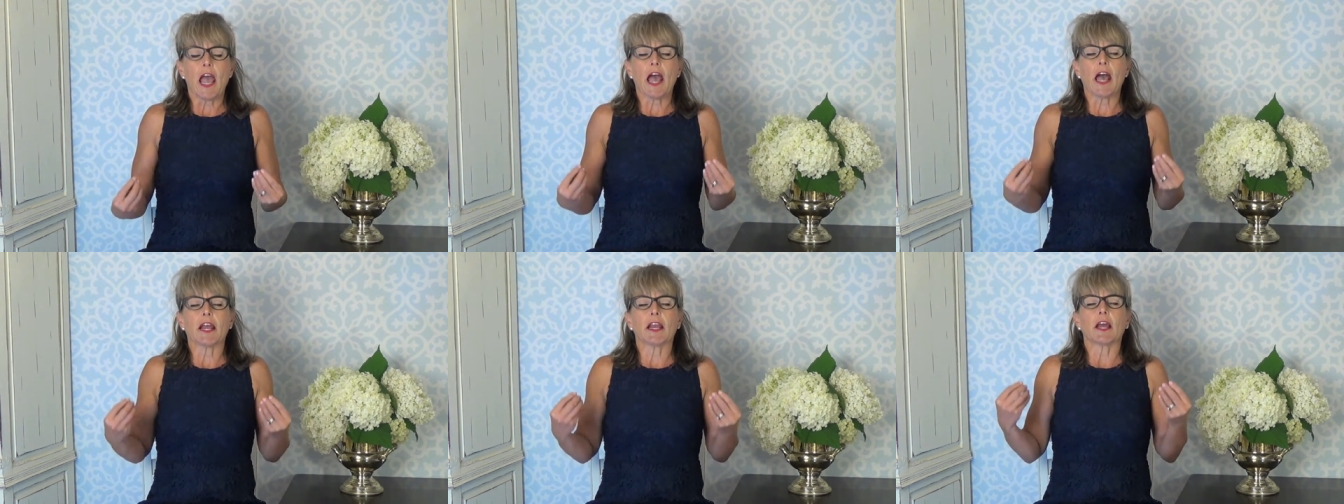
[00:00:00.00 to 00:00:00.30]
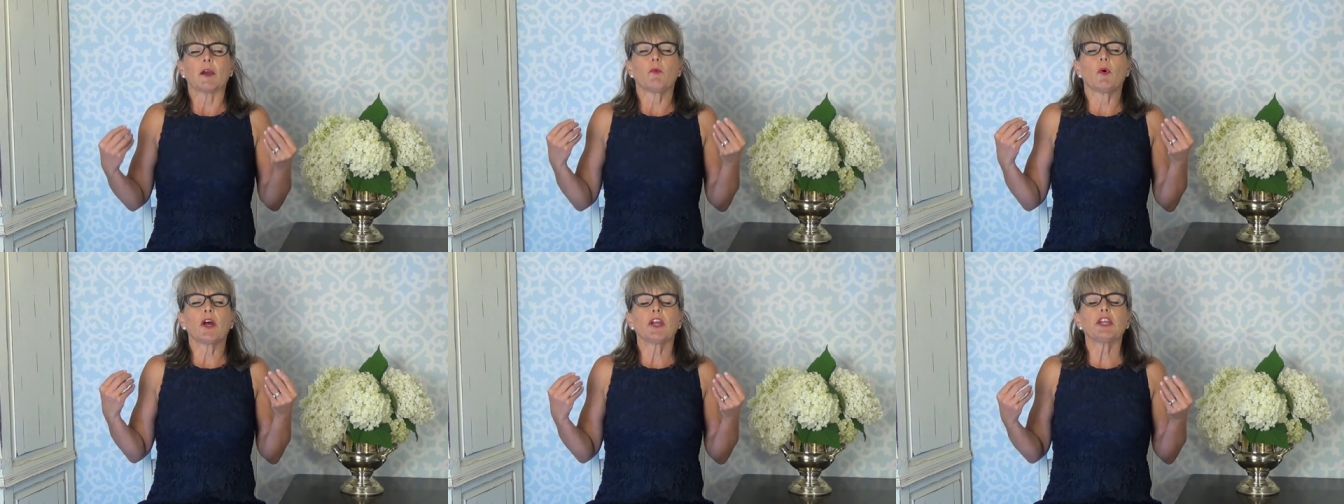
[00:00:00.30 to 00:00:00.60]
and
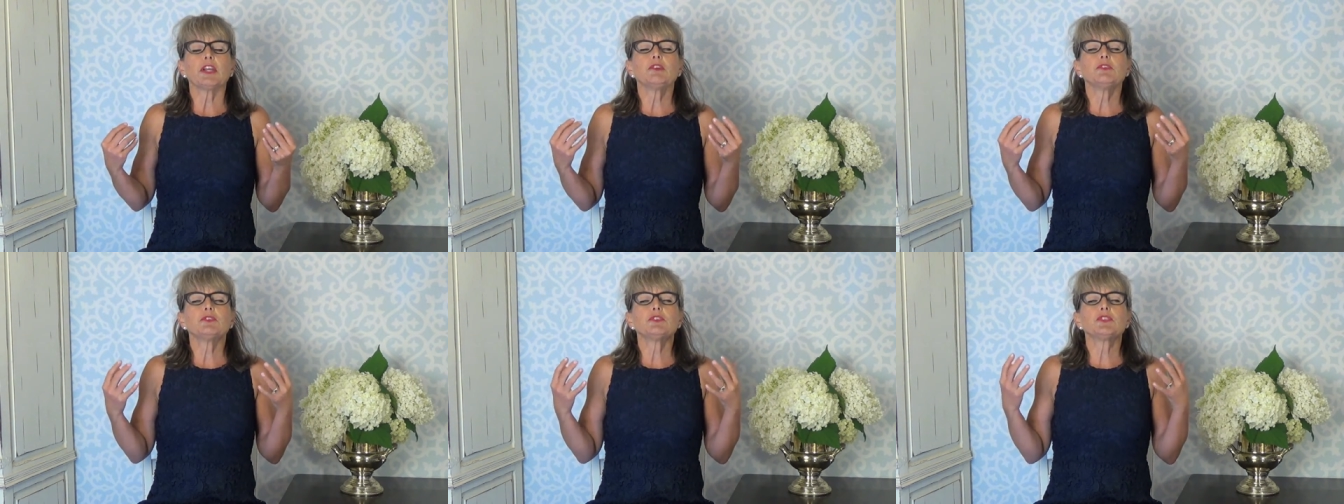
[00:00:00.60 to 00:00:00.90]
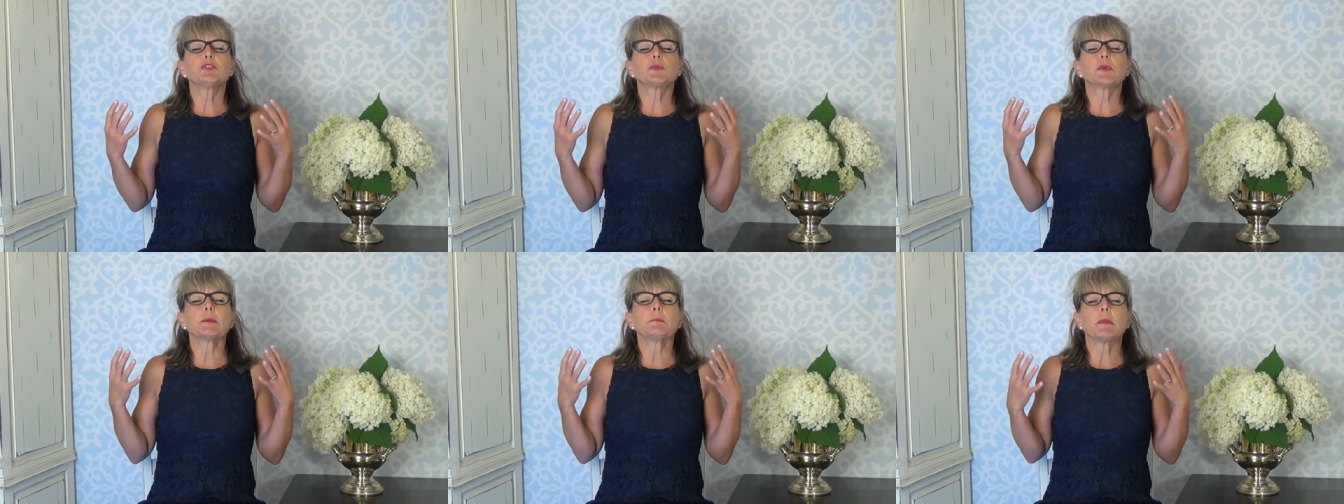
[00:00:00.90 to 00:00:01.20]
I want you
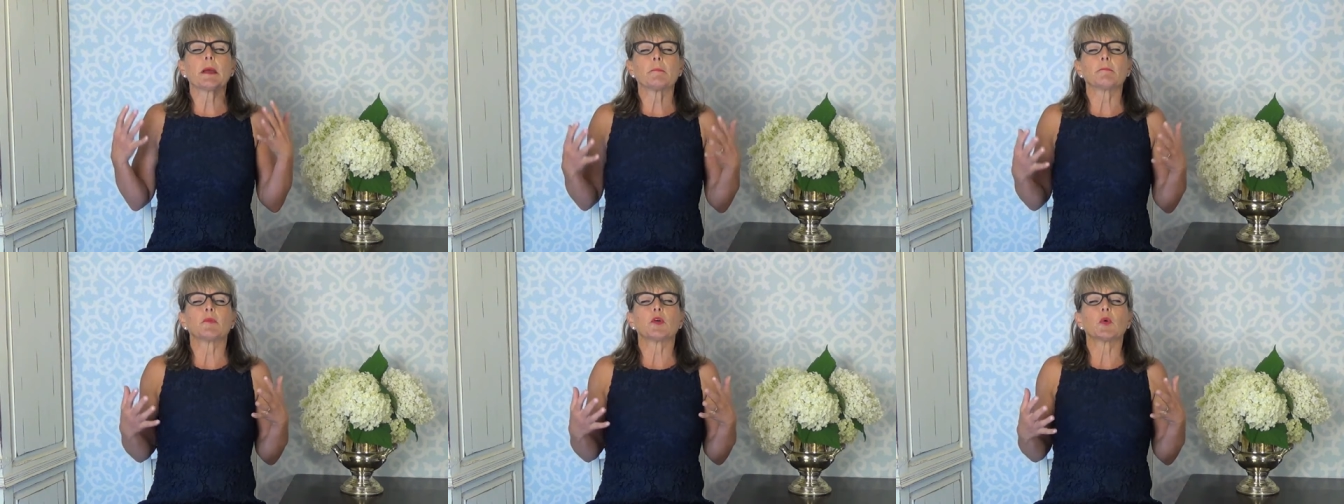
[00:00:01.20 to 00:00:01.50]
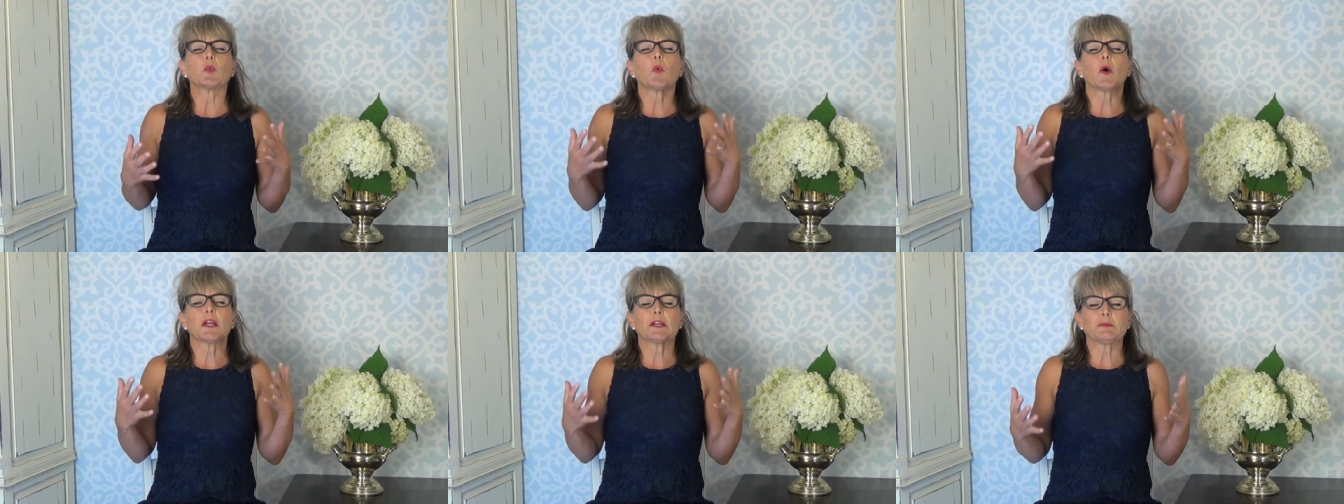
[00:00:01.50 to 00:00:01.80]
to
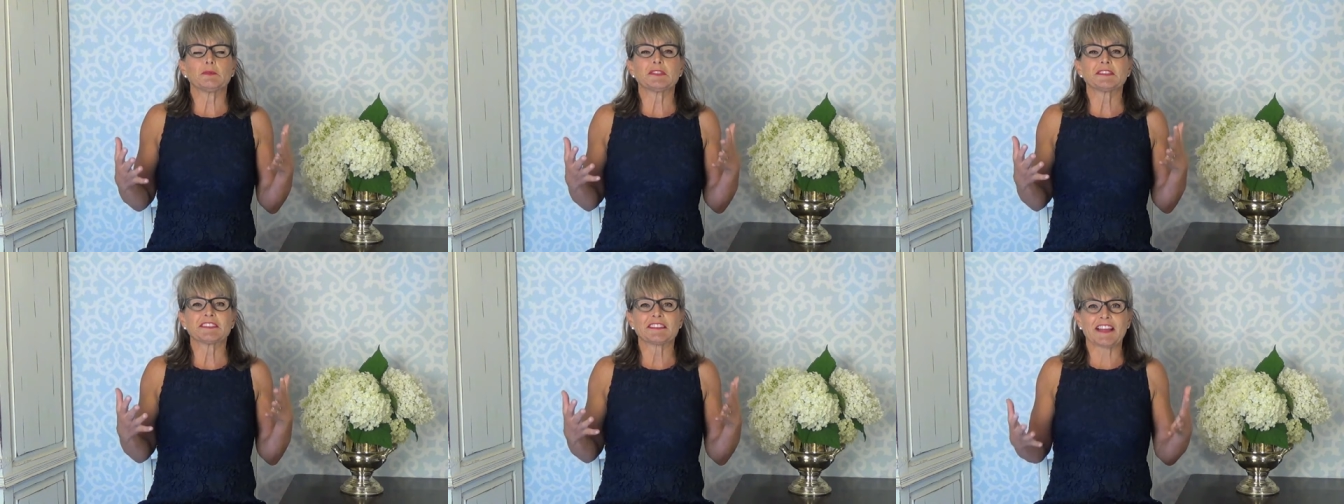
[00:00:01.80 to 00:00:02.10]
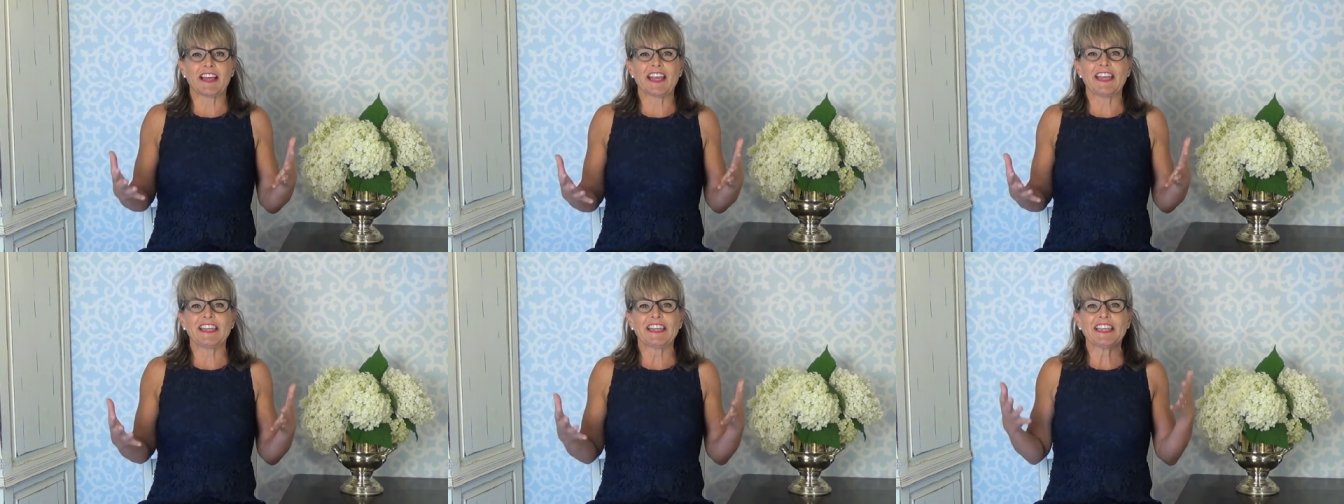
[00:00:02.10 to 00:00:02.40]
remember what it was
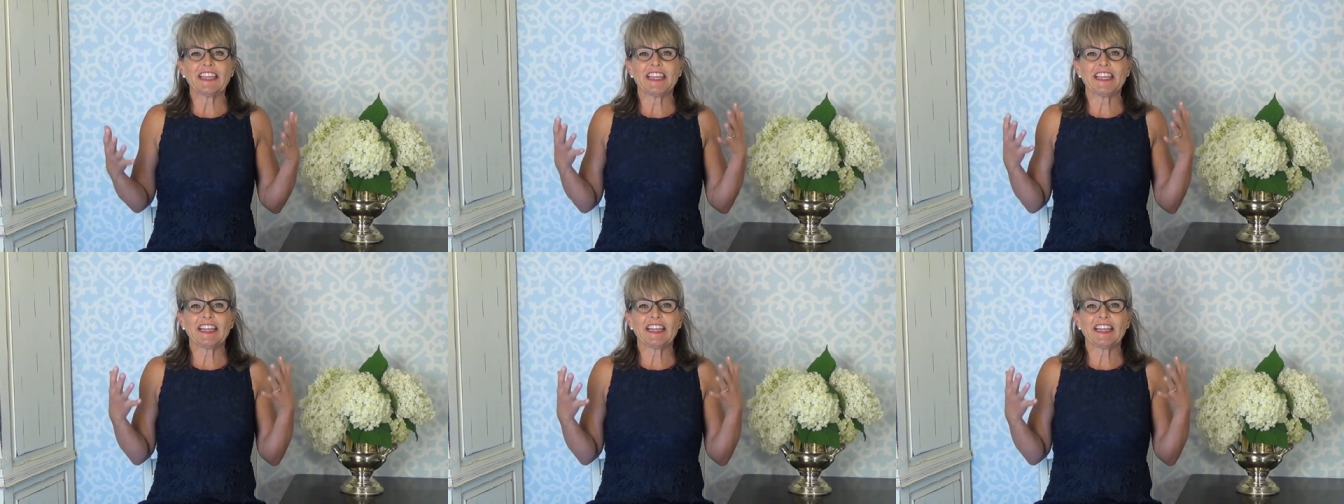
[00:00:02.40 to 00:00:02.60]
like